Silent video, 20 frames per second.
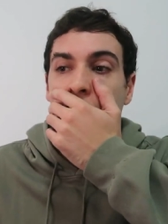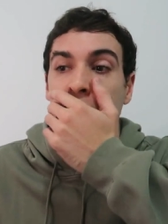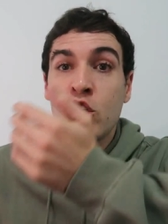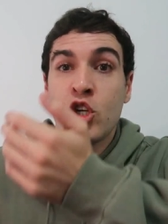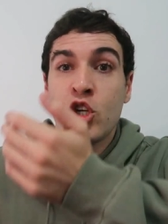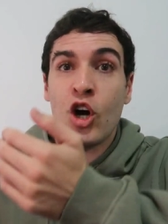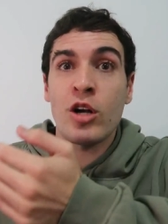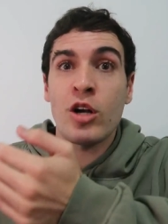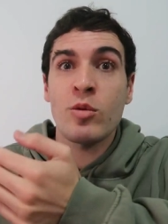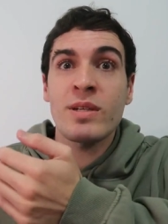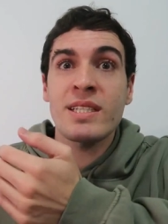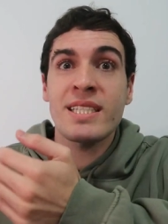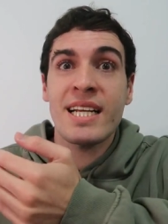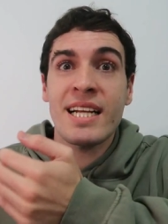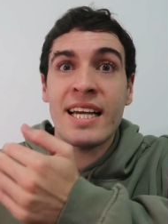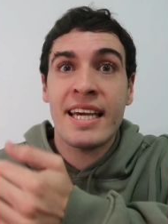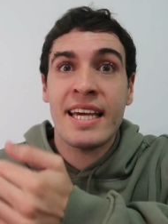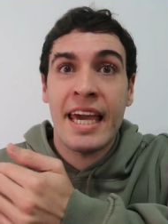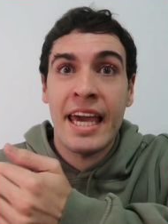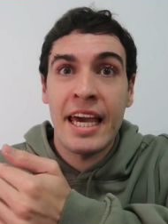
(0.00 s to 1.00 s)
John was
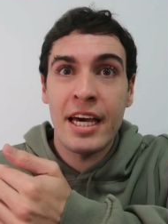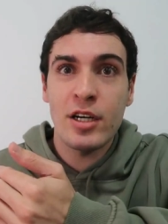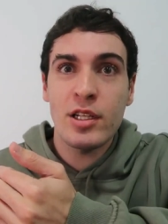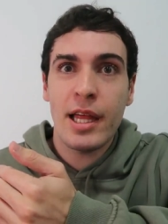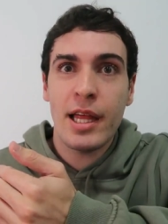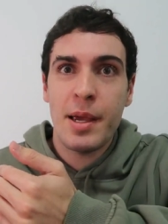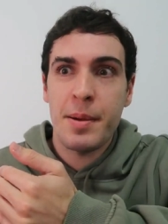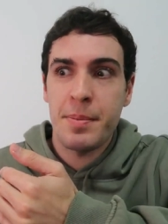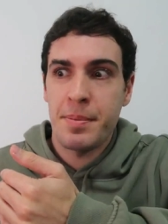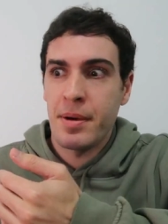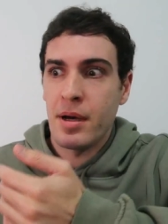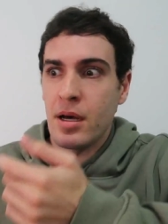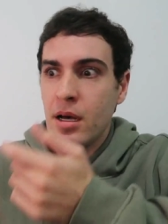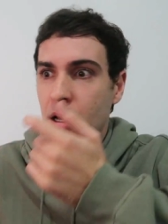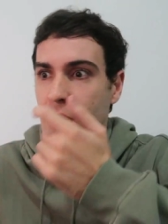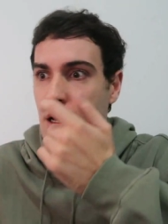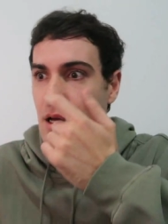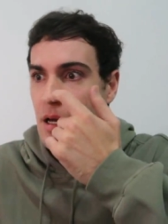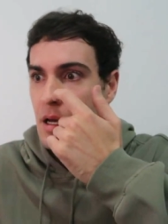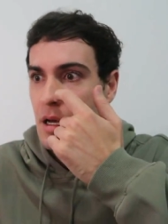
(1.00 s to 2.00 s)
gonna kill him.
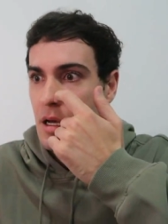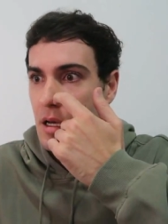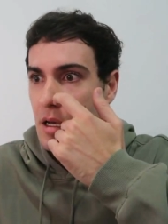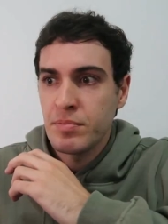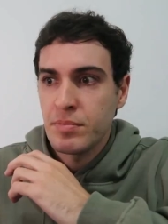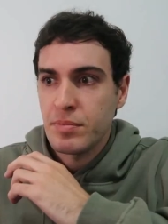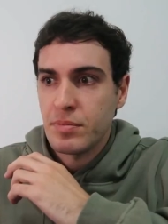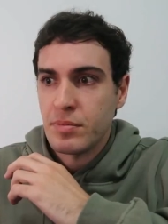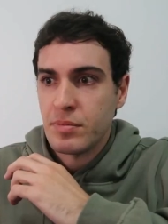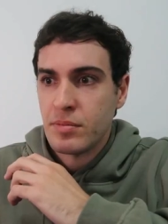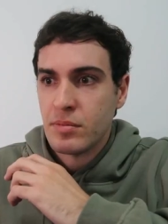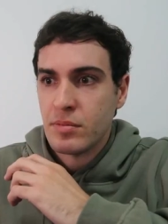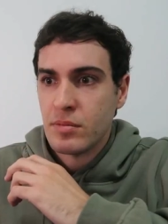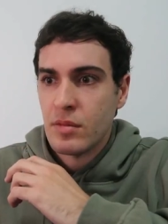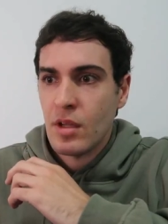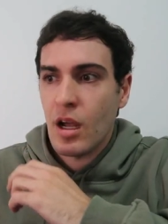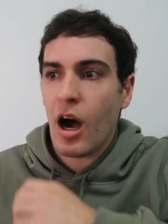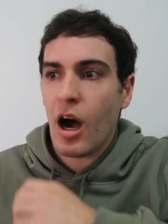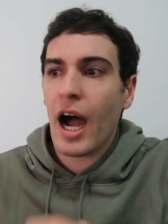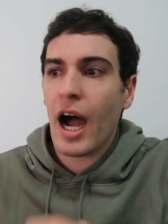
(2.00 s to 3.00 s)

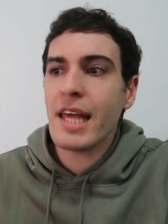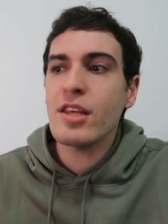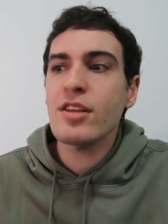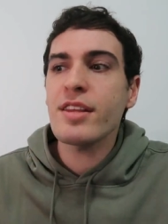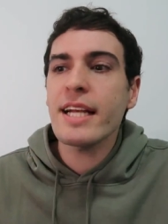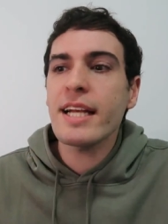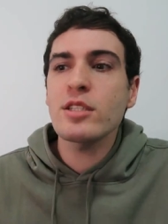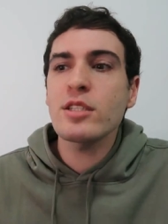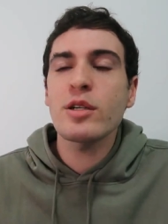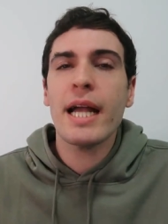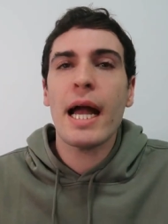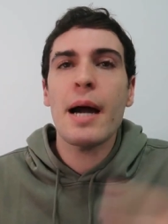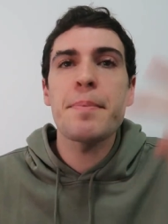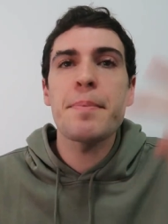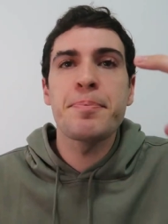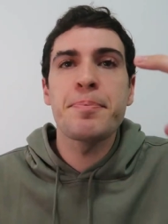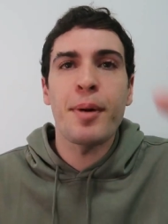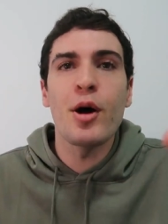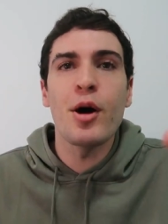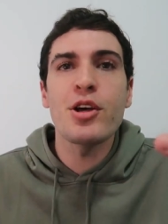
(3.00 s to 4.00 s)
I thought they took
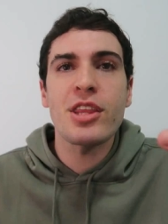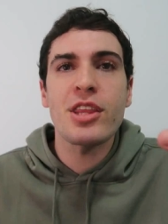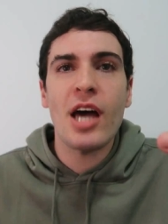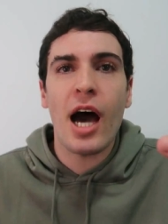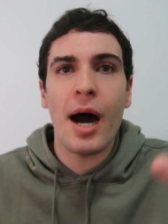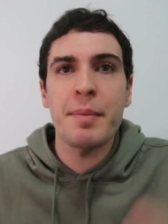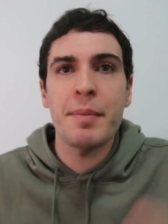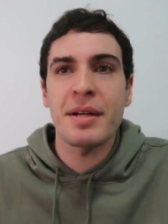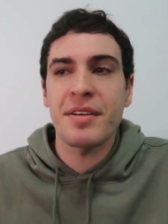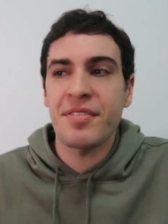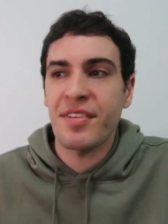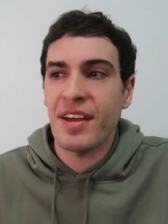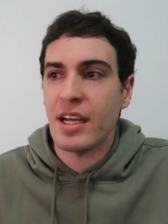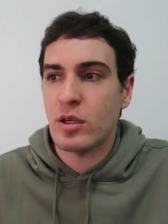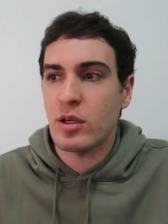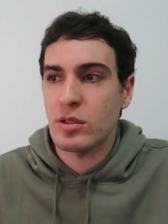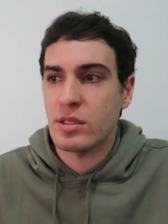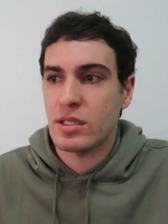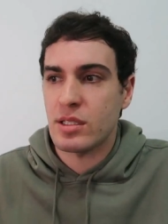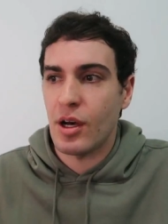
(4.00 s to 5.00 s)
out both armored
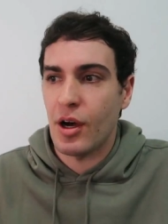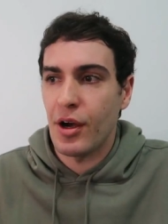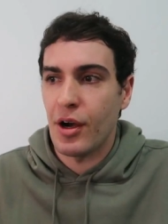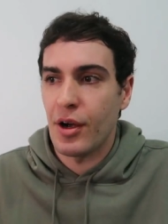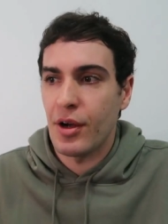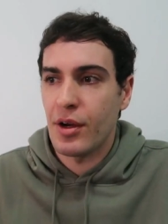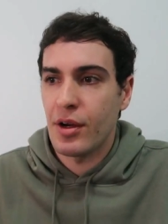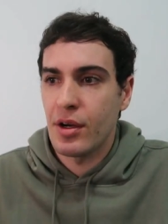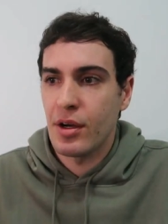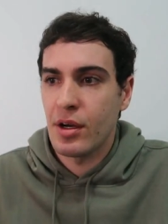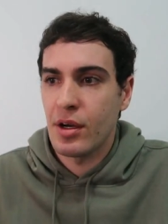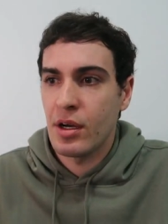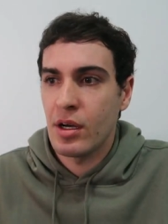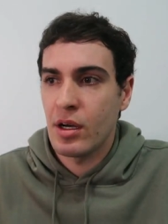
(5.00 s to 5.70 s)
vehicles though.